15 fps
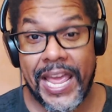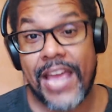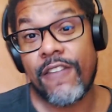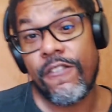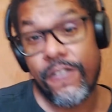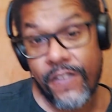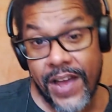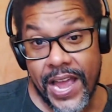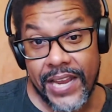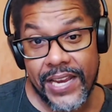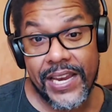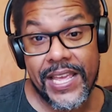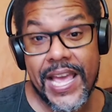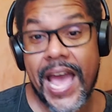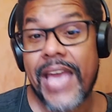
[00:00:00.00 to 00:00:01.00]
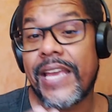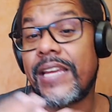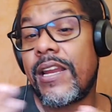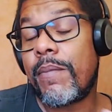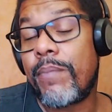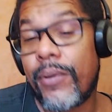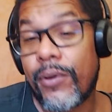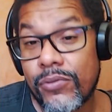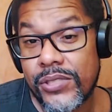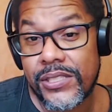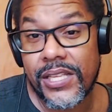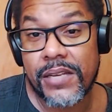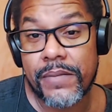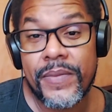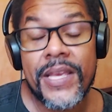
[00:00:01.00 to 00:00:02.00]
And finally, I can approach
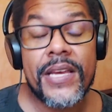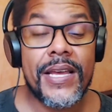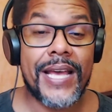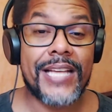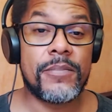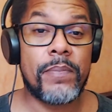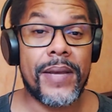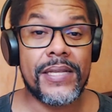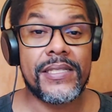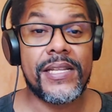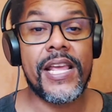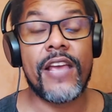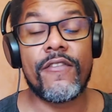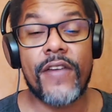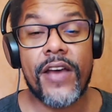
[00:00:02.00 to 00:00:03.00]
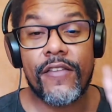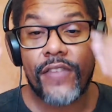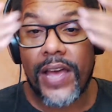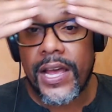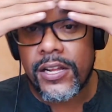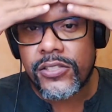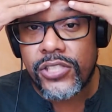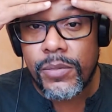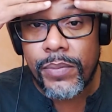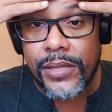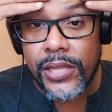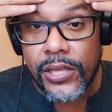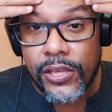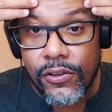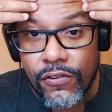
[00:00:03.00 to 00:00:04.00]
them, especially if I have an
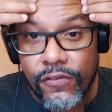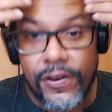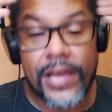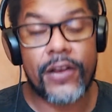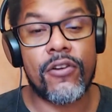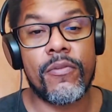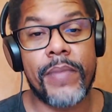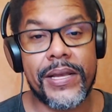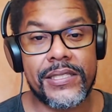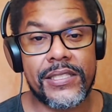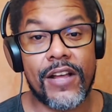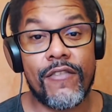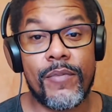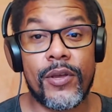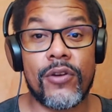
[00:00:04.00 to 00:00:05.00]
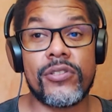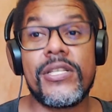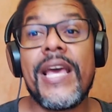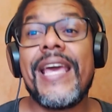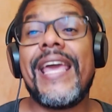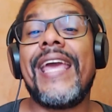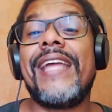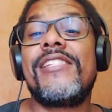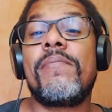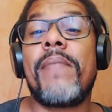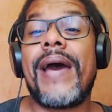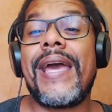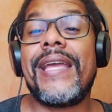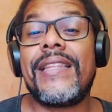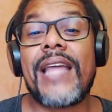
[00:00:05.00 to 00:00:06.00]
LGBTQ flag on myself because it's
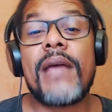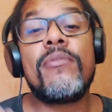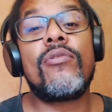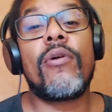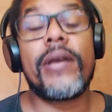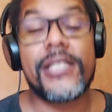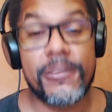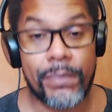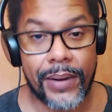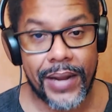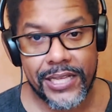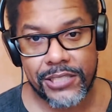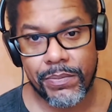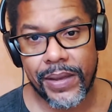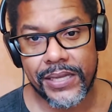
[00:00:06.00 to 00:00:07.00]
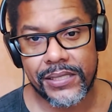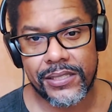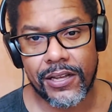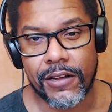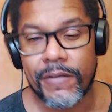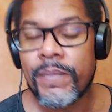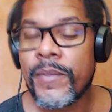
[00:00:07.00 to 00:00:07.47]
my time to express myself.